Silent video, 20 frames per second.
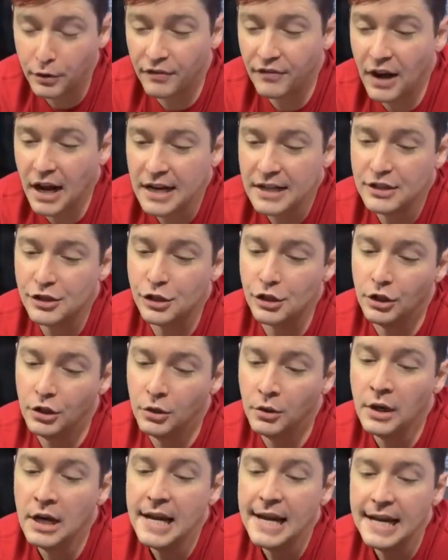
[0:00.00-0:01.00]
provides
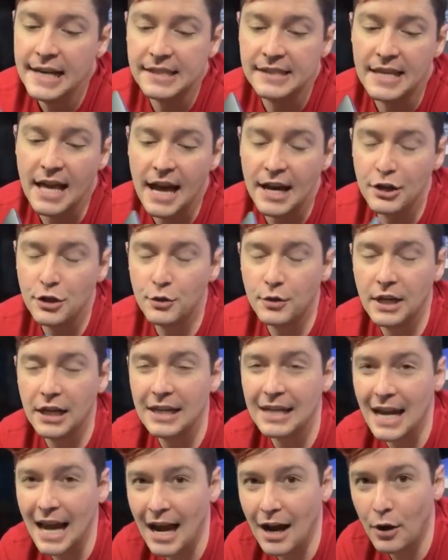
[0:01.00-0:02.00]
you is that you
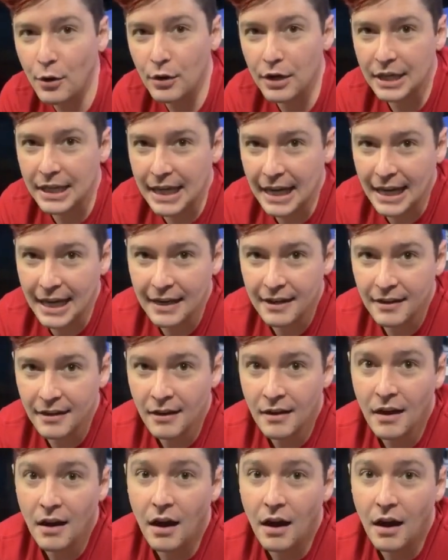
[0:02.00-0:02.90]
can now get